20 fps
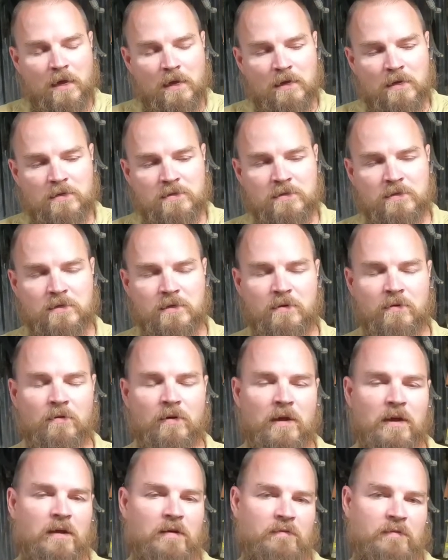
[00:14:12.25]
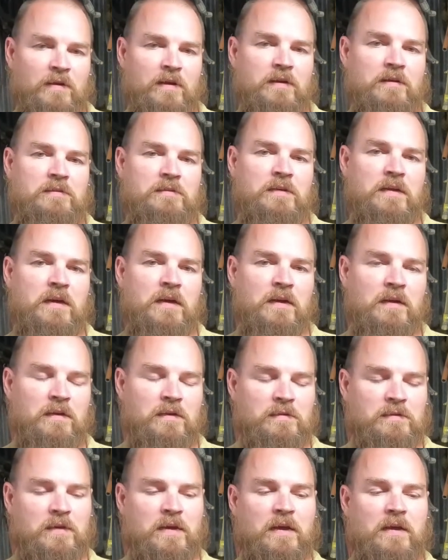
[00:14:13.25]
I still have anxiety
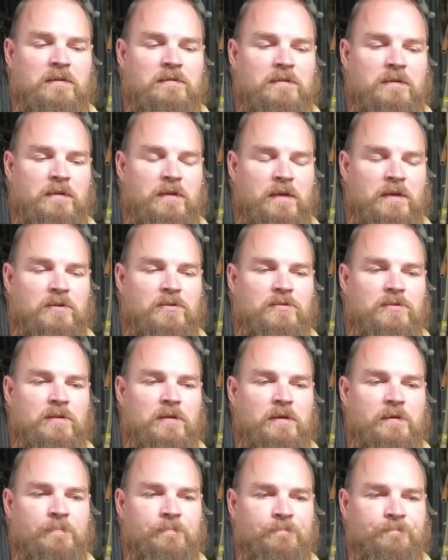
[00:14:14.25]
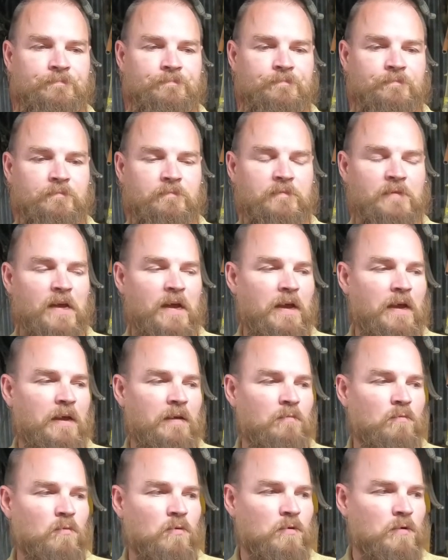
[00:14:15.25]
attacks occasionally. I
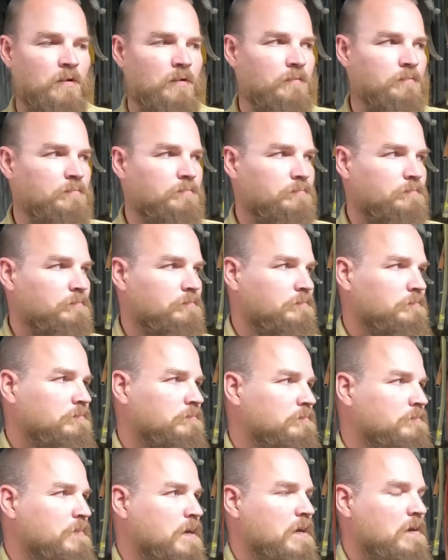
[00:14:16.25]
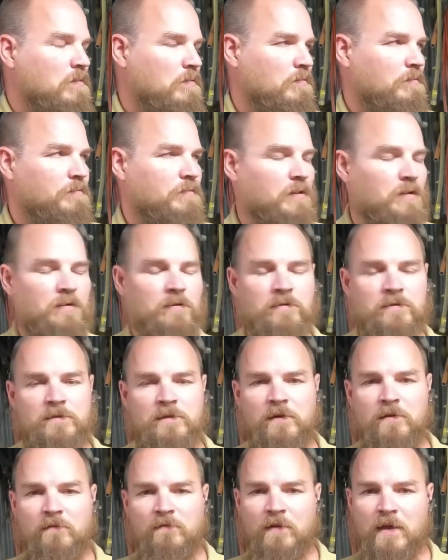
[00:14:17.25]
had one about
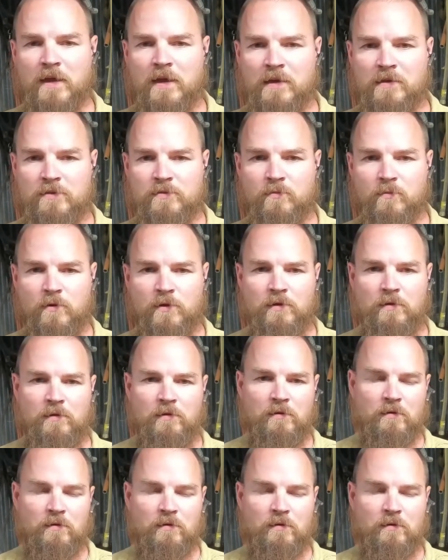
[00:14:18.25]
Thursday of last week.